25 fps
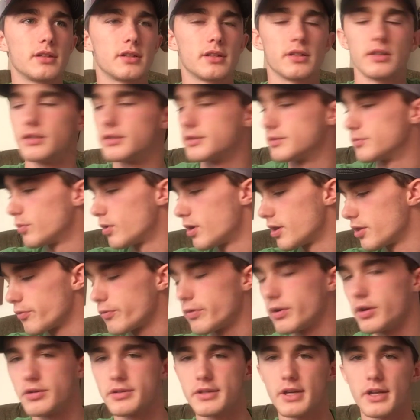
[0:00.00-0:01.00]
because one of the
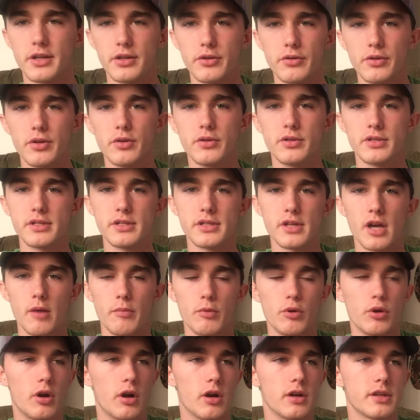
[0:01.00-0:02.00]
reels I do use is
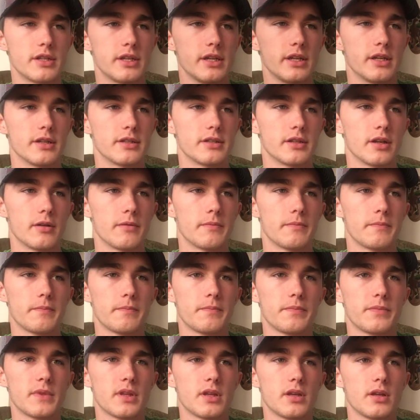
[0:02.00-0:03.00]
Abu Garcia, so
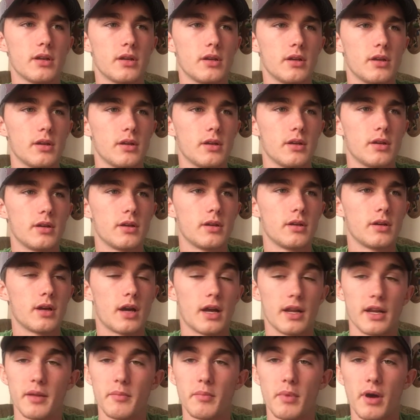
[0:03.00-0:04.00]

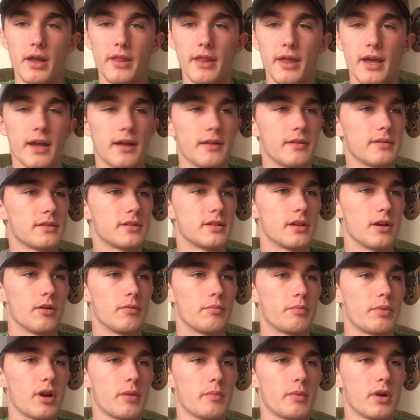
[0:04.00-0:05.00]
I did buy that.
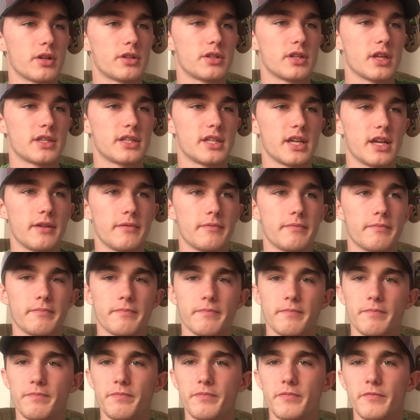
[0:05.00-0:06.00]
So pretty much that's it
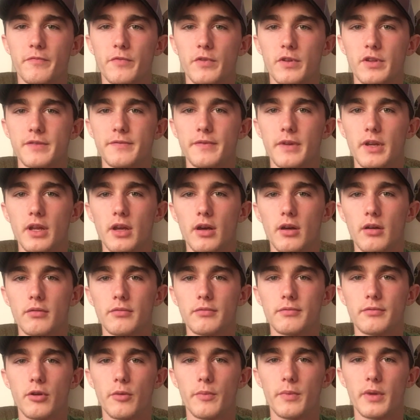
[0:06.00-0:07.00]
for this
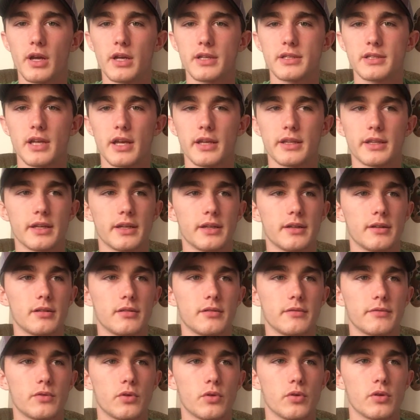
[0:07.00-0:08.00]
video. Hope you guys liked it. Of